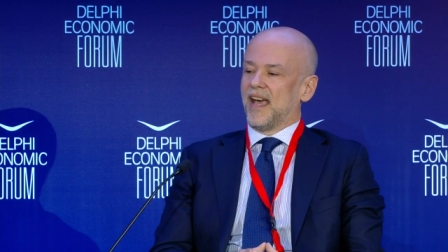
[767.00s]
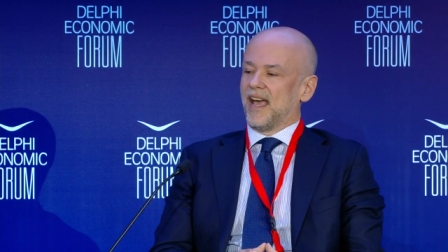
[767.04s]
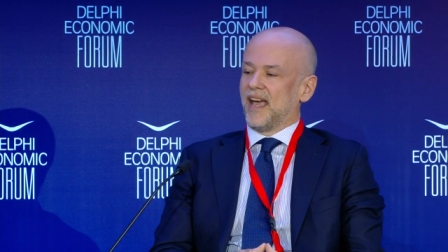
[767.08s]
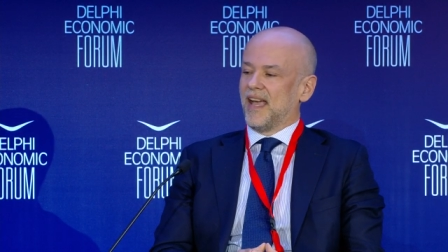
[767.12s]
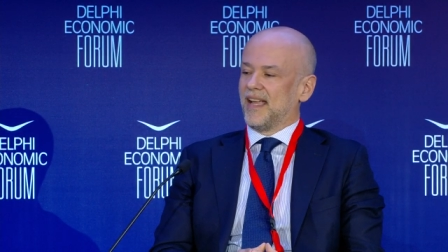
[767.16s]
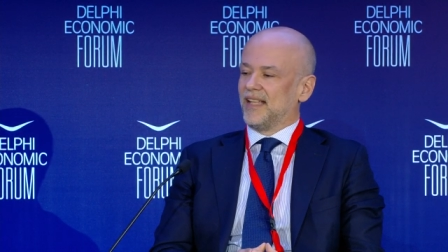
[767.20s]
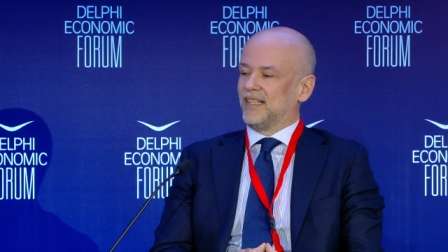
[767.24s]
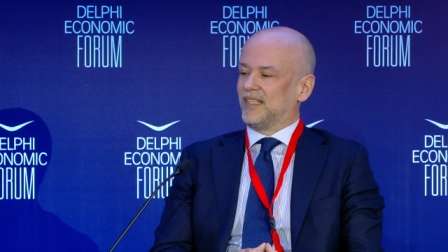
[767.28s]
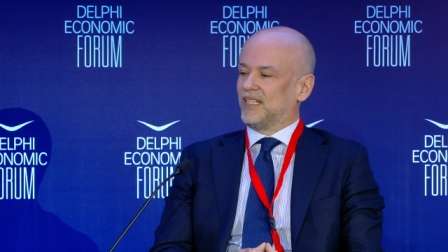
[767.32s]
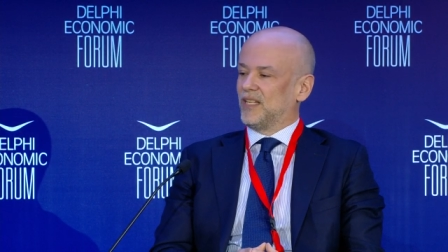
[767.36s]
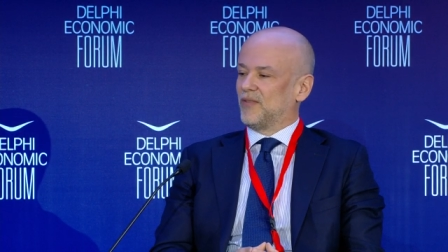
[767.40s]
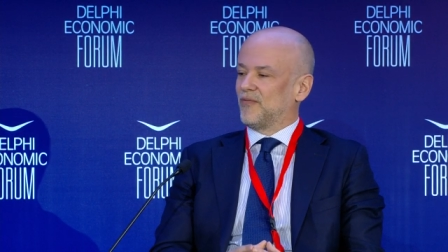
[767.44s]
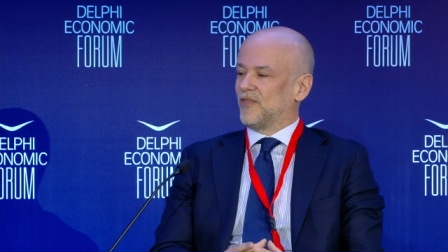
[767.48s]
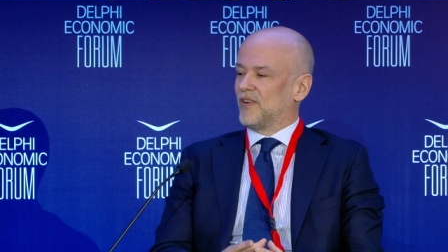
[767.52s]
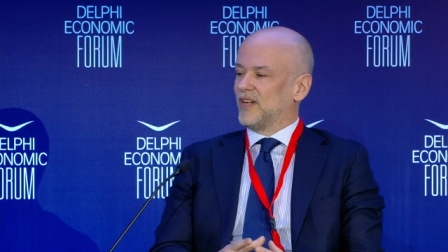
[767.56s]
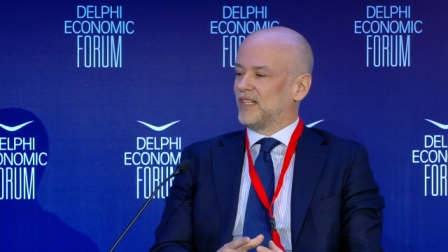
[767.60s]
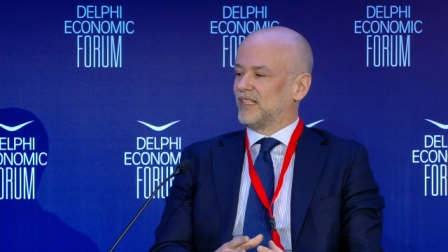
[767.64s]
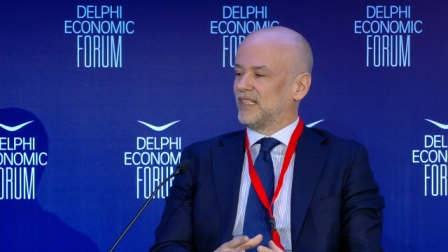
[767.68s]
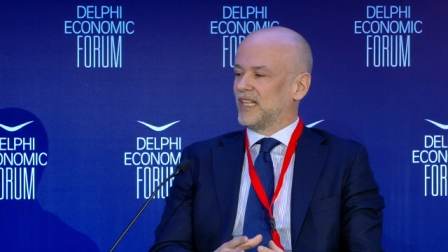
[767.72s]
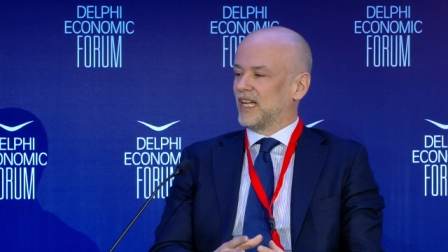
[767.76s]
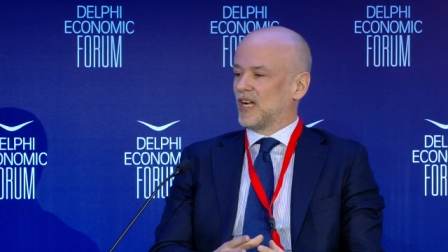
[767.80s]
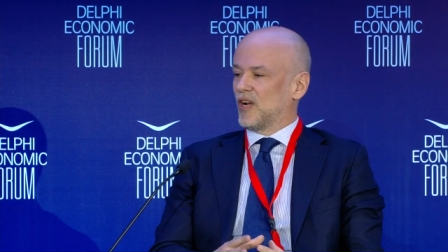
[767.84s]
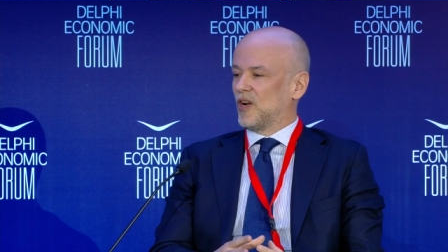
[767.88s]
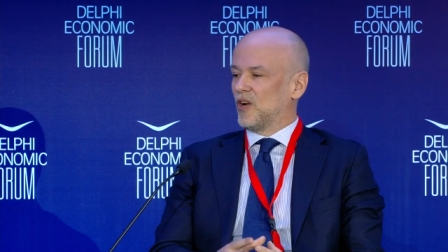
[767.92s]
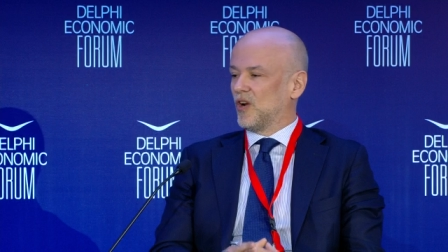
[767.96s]
uh,
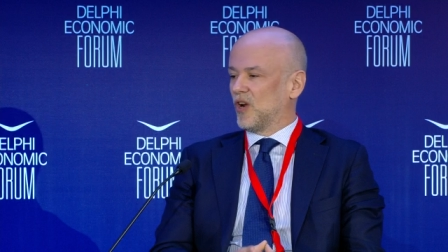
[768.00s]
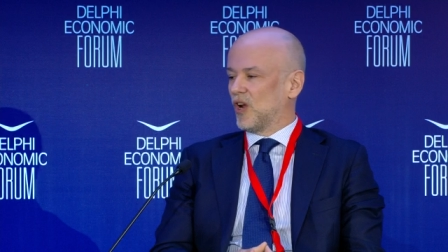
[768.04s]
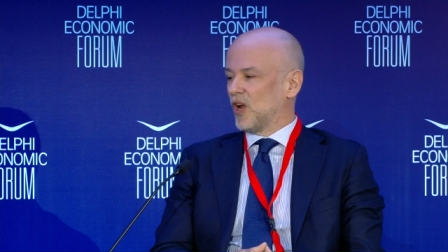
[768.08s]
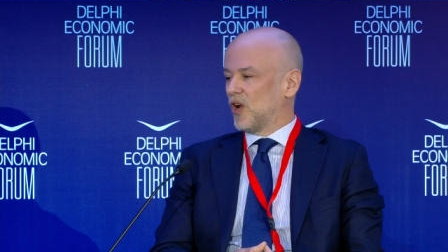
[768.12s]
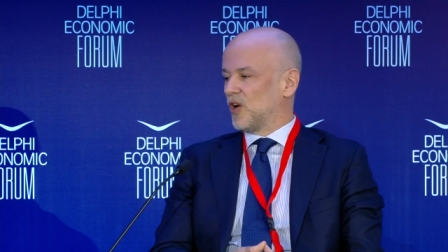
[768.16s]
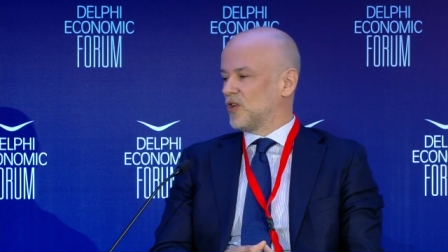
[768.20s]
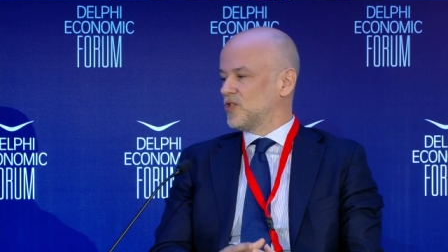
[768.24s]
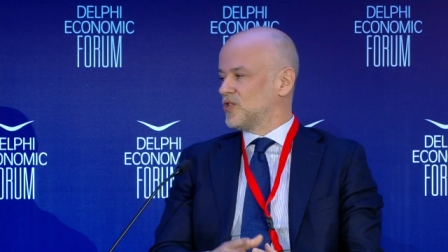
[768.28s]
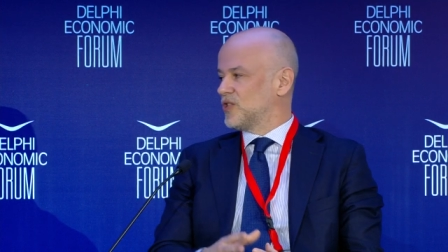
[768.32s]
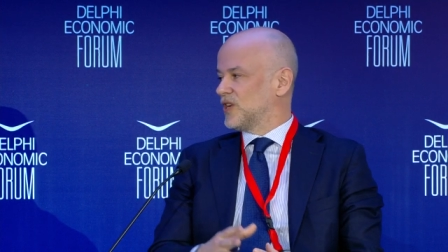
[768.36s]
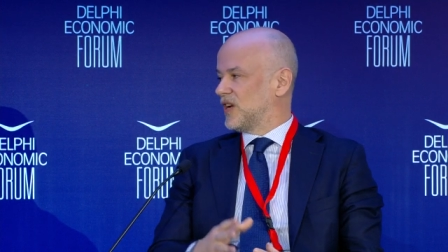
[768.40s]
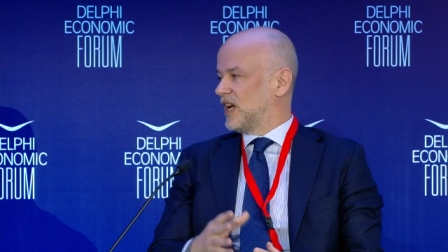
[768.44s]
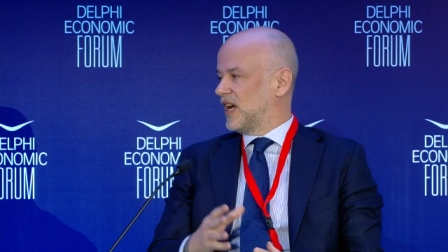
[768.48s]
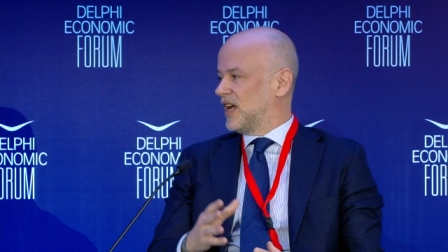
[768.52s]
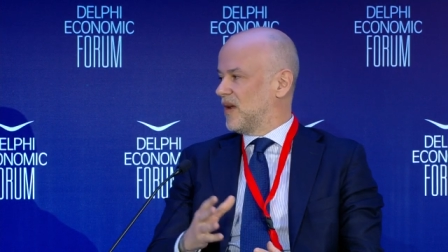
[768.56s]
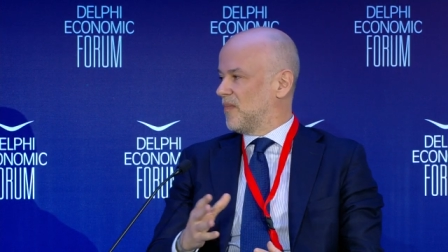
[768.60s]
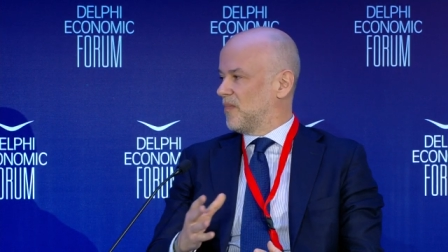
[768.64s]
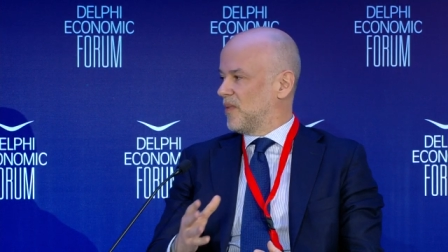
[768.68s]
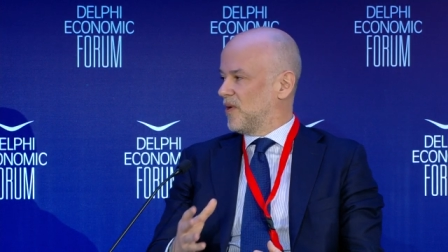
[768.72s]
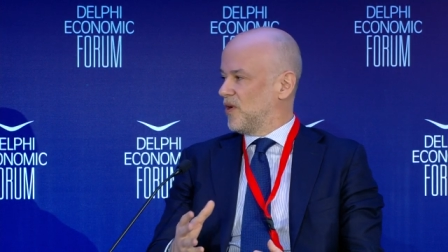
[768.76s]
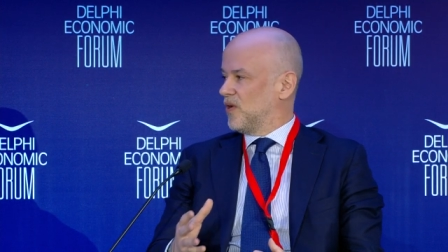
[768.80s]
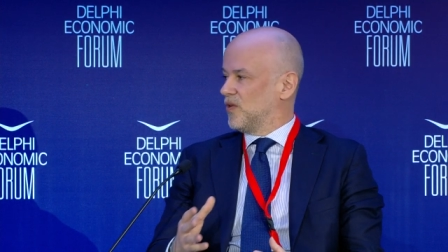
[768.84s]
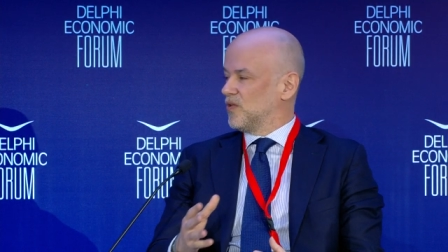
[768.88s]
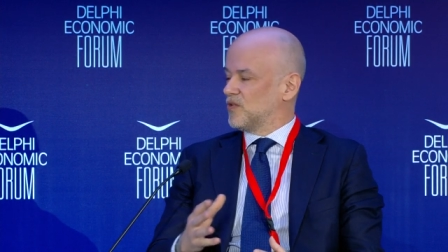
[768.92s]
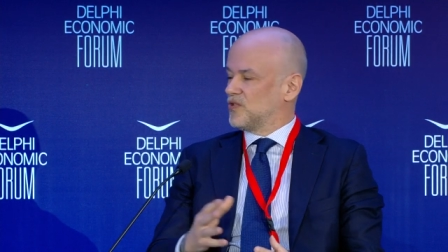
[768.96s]
different technological
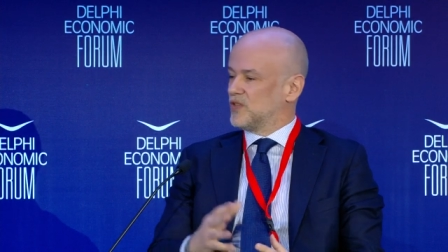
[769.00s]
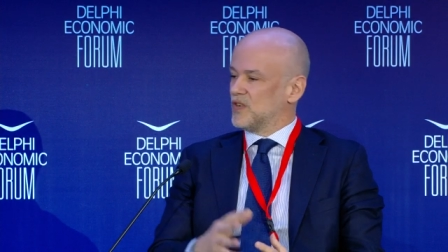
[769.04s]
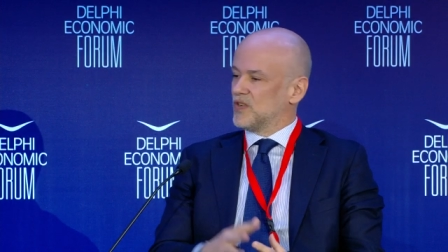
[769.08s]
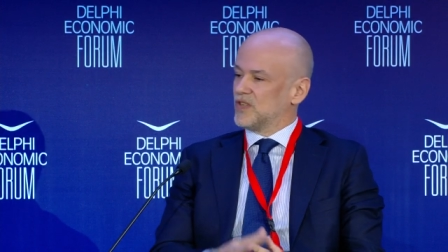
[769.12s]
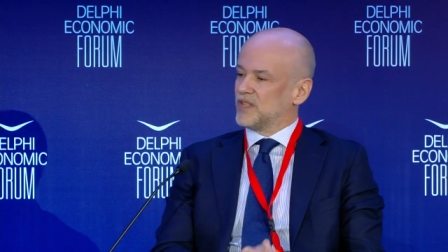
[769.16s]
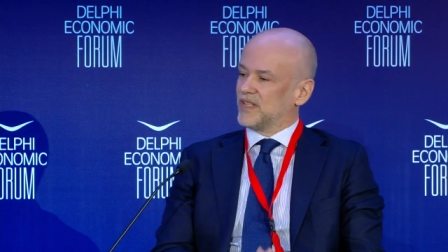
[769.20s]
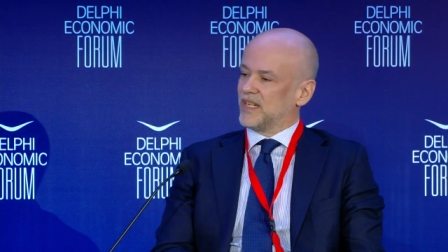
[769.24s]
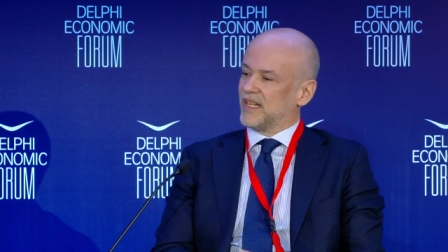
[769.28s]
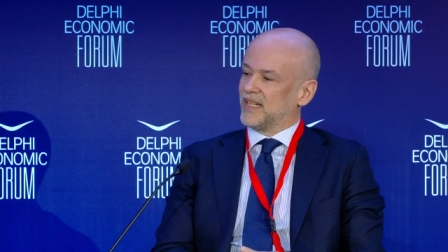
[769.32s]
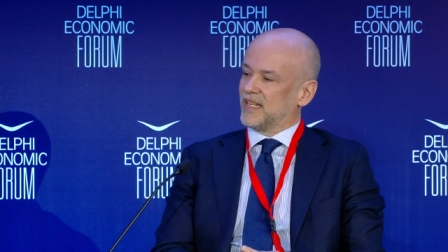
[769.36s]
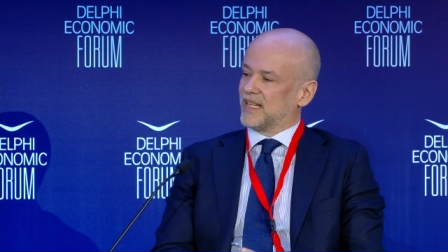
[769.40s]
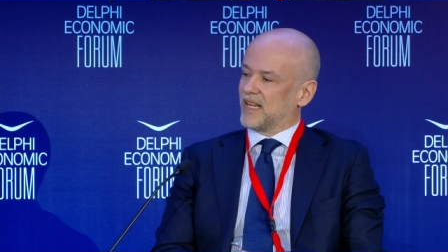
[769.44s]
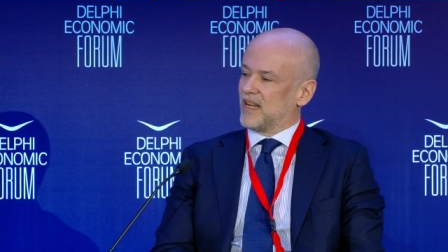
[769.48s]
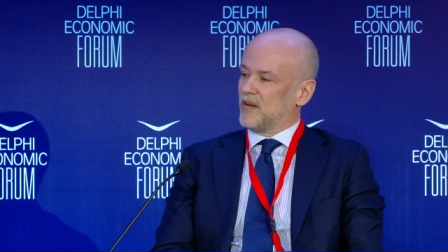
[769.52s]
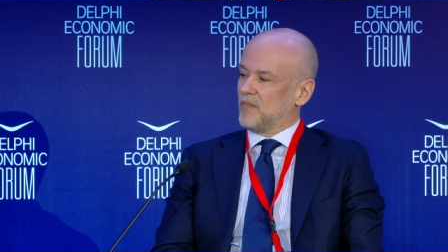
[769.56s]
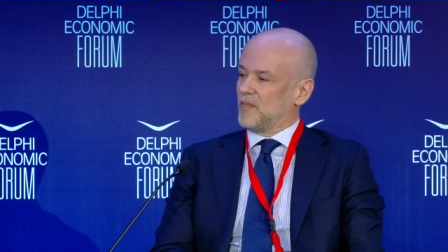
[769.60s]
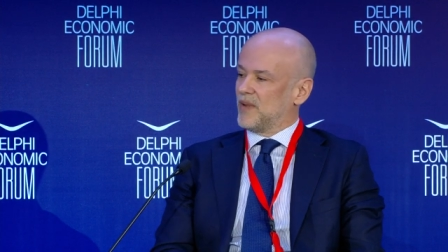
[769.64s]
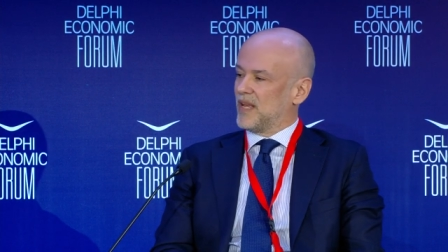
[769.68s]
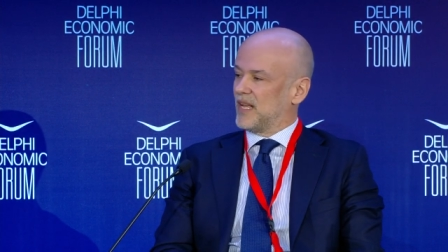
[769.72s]
approaches that can